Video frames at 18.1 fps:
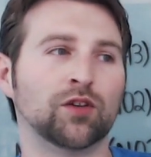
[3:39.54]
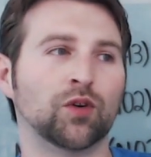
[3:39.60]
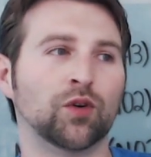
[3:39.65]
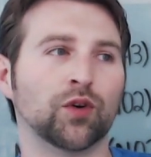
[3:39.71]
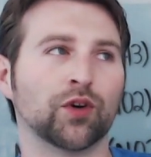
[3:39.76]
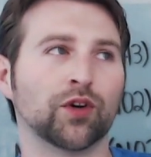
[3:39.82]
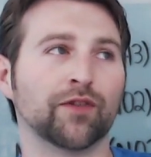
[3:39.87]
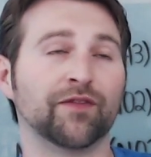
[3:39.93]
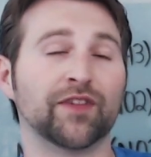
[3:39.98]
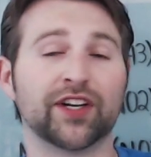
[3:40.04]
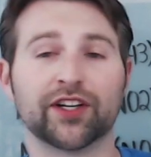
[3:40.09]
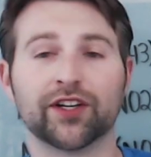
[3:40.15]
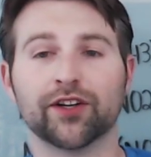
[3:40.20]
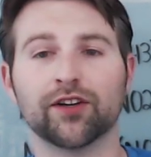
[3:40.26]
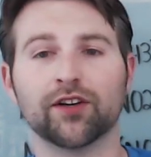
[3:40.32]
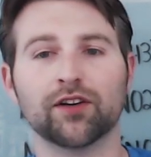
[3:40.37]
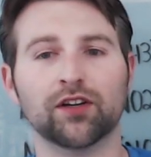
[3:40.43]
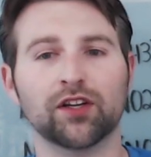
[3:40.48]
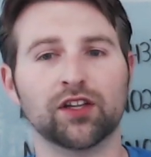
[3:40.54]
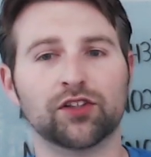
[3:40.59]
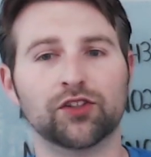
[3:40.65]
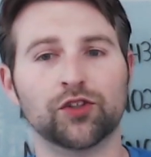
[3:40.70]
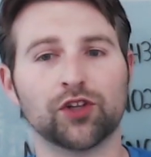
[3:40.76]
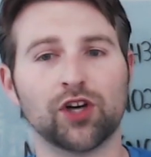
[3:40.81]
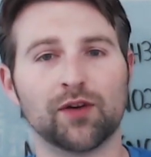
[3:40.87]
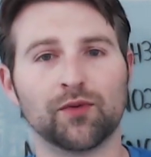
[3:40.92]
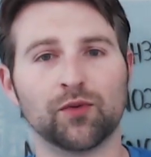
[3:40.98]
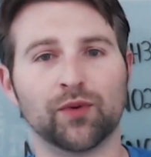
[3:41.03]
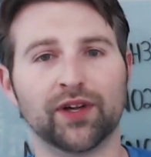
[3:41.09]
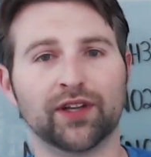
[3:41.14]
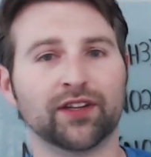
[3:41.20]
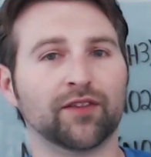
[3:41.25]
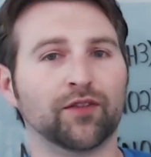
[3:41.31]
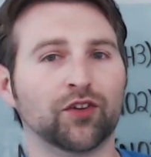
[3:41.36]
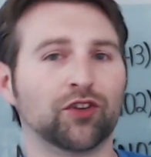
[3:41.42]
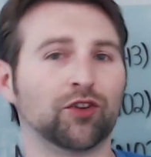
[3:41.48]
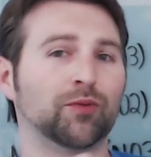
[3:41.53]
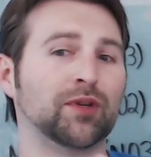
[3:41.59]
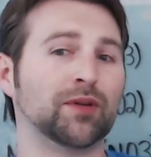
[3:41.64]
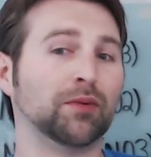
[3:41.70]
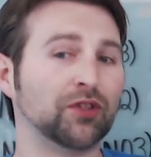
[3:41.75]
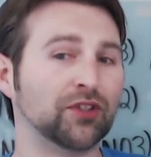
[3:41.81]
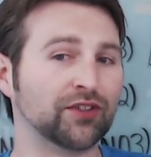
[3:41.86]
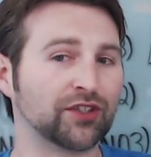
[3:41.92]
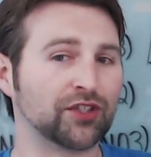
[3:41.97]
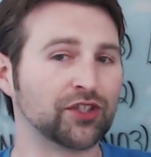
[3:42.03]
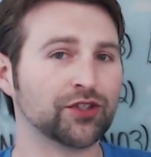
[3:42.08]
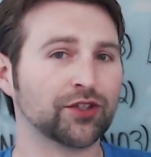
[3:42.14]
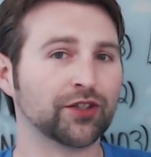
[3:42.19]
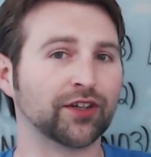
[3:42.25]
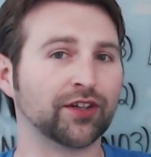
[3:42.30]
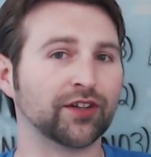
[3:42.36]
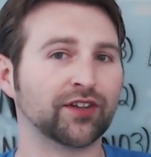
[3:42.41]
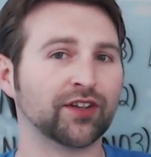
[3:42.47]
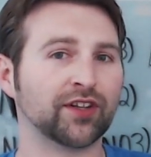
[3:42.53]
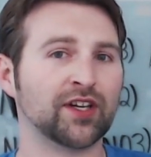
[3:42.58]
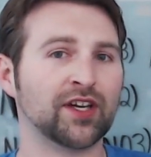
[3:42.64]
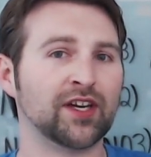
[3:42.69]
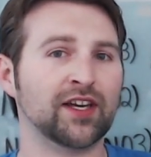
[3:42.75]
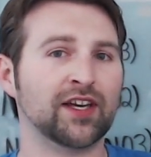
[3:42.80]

or vinegar, two common ones. I've also heard people using sugars.